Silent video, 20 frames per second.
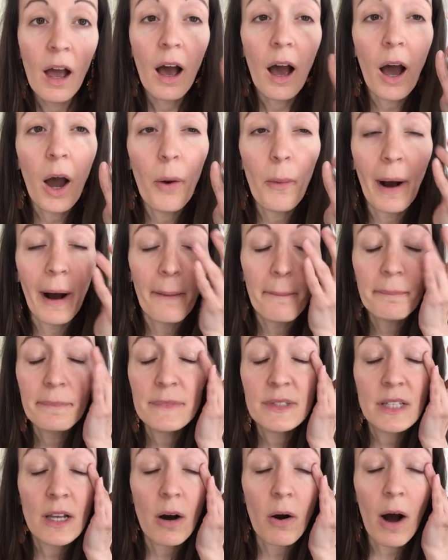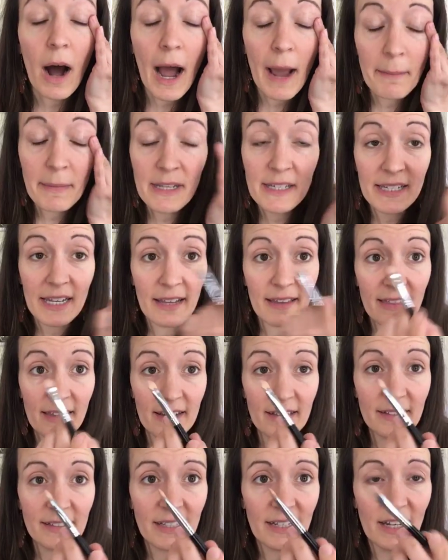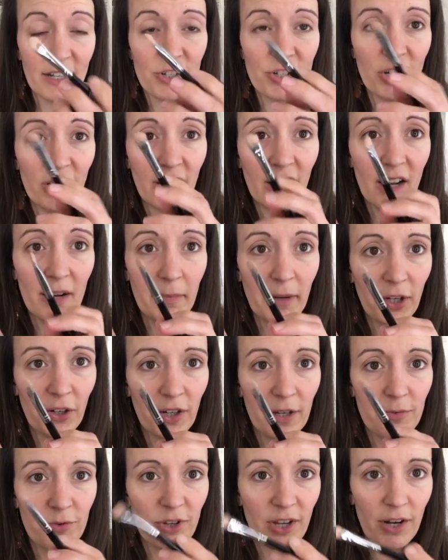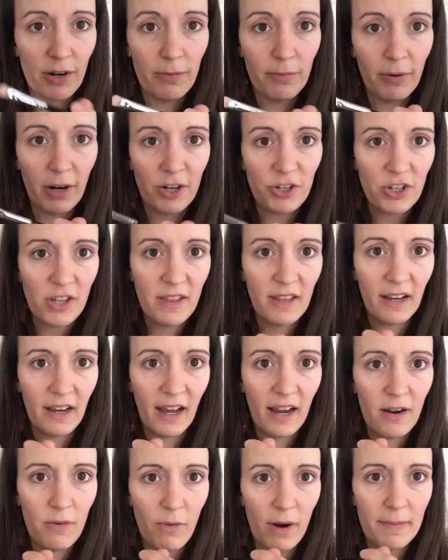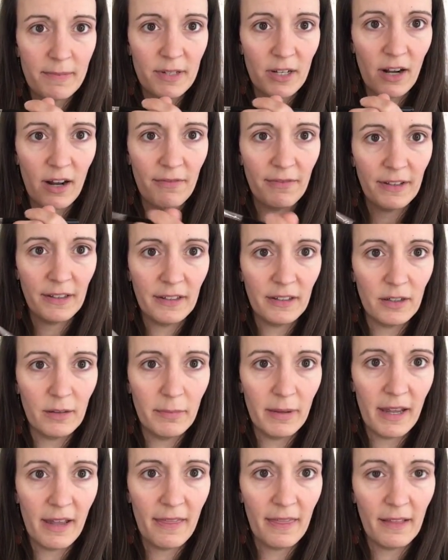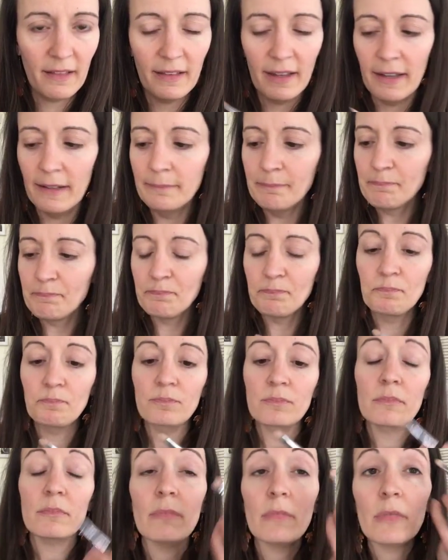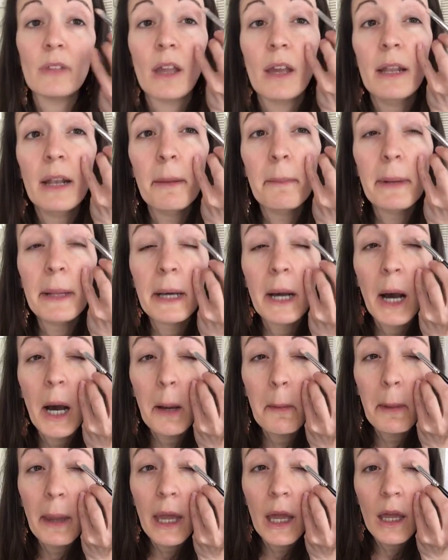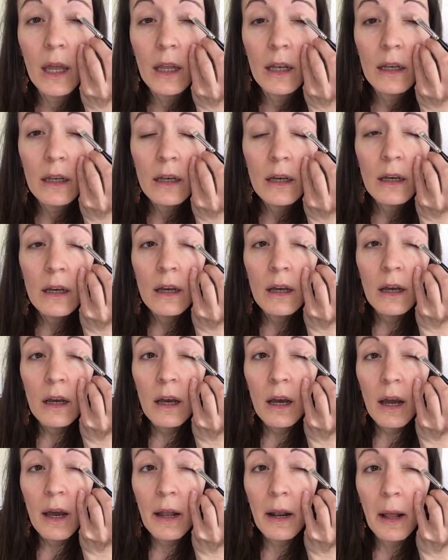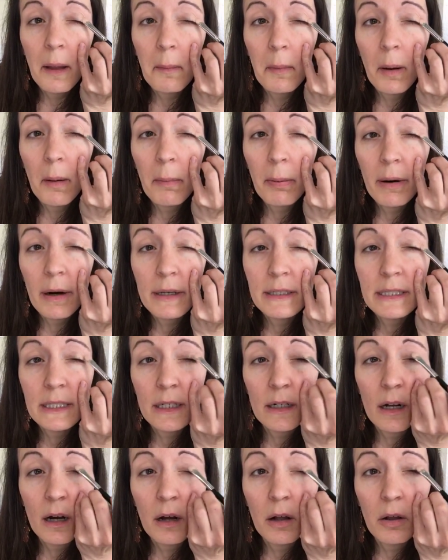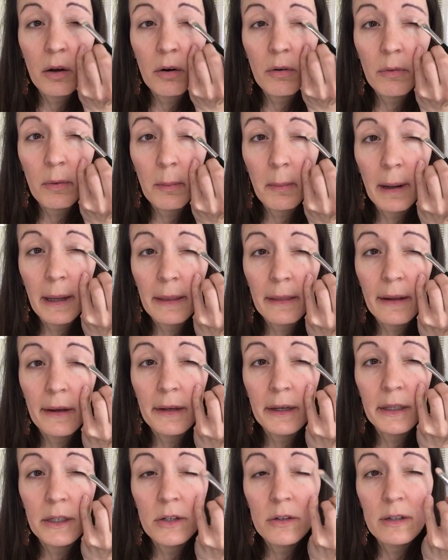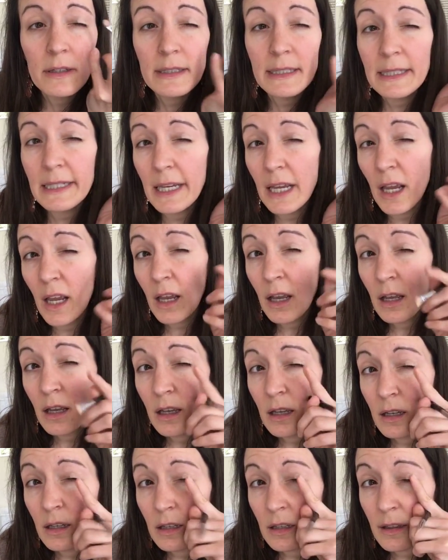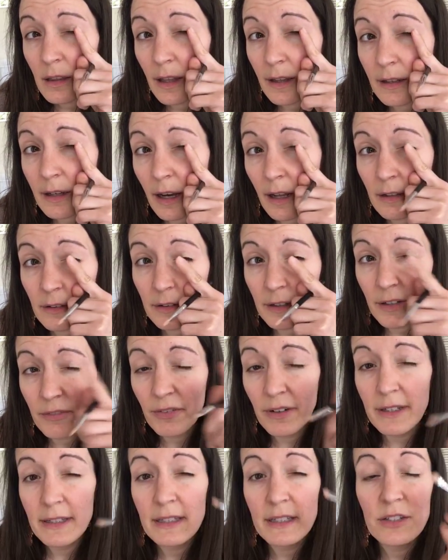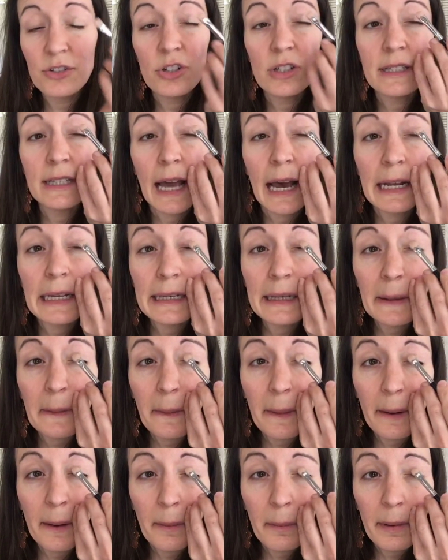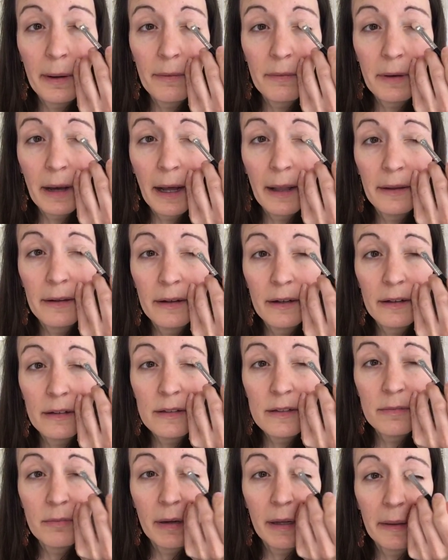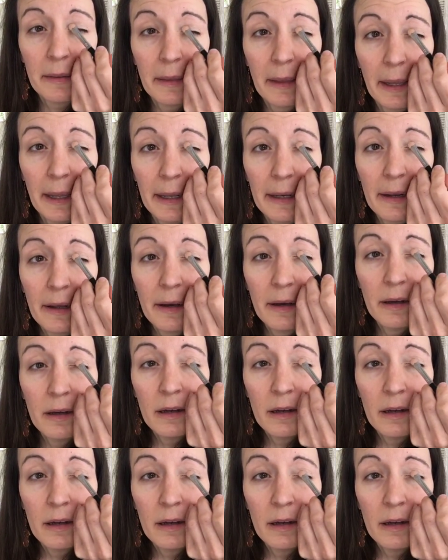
oh well. So I'm going to take this, and I took it on my cream shadow brush and then kind of wiped it off a little bit in the lid. And I'm going to come in and I'm going to press it all over my lid. And you can see that color difference. It's just adding a little bit of color to my lid,